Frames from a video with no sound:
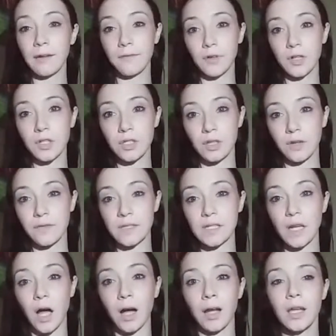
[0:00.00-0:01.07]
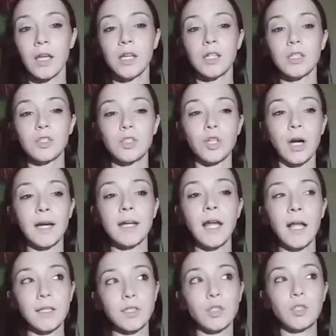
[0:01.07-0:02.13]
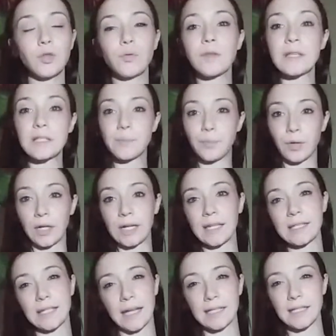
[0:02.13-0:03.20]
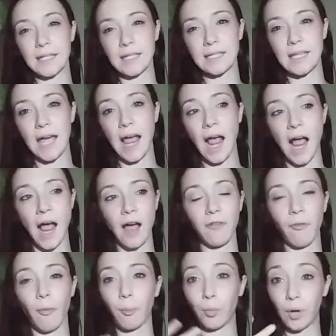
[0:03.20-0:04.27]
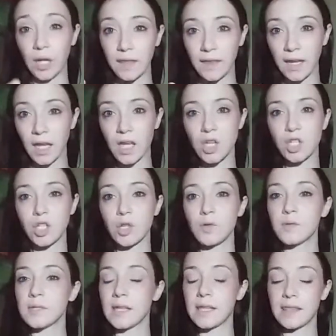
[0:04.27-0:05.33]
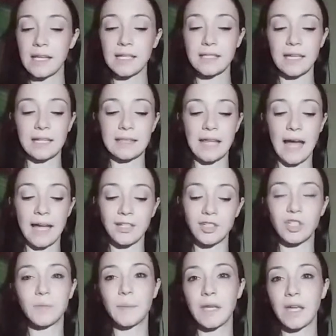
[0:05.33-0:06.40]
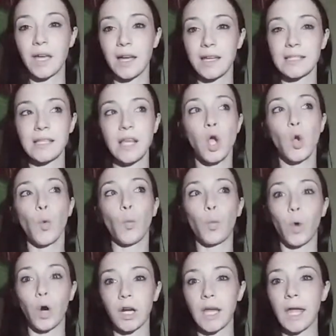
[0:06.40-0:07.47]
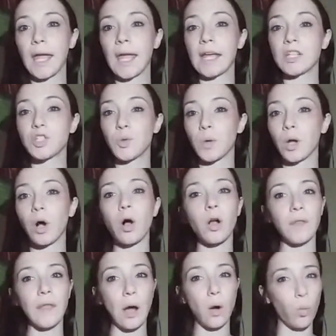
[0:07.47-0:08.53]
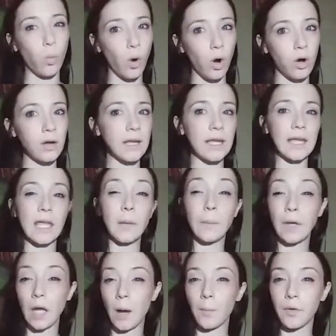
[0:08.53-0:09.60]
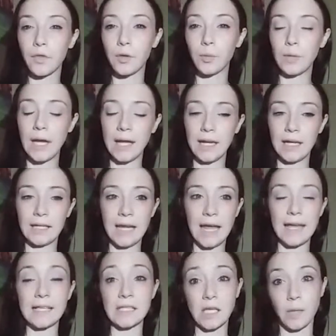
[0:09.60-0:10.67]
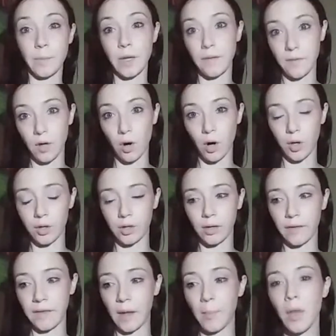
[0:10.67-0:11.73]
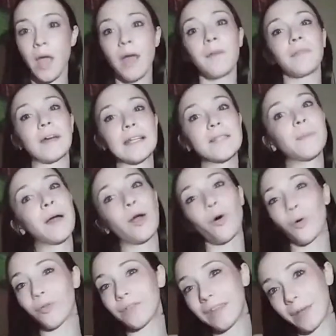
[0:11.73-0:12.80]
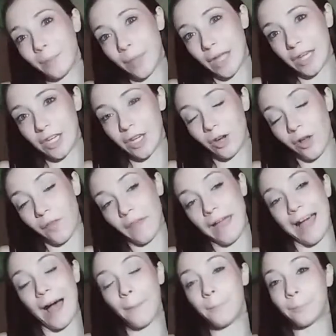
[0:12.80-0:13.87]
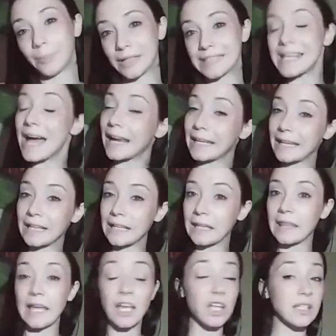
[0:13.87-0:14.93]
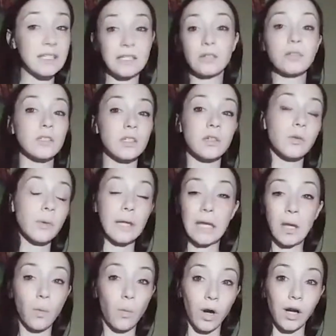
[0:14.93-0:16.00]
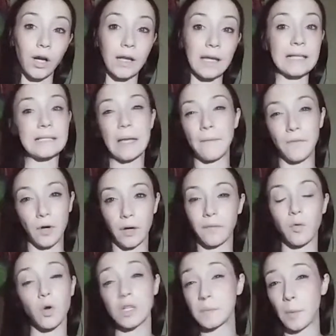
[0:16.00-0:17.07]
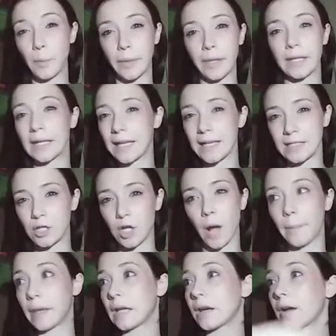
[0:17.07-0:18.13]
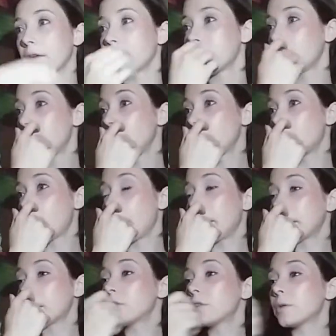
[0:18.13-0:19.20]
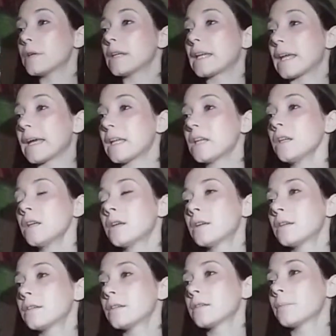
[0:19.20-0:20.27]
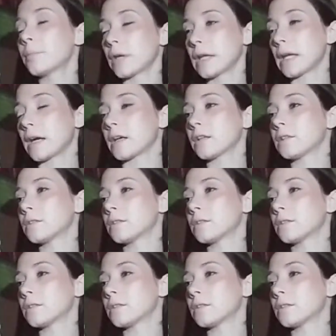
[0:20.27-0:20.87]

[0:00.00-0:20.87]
for a service dog, try not to do these breeds that tend to have breathing issues and things like that, just because working and doing all that walking, keeping up with you day to day is going to be even harder on them. That's my only opinion on that, but technically they could still do any work except for, of course, mobility because they're not big enough. You do it again? Bring it here.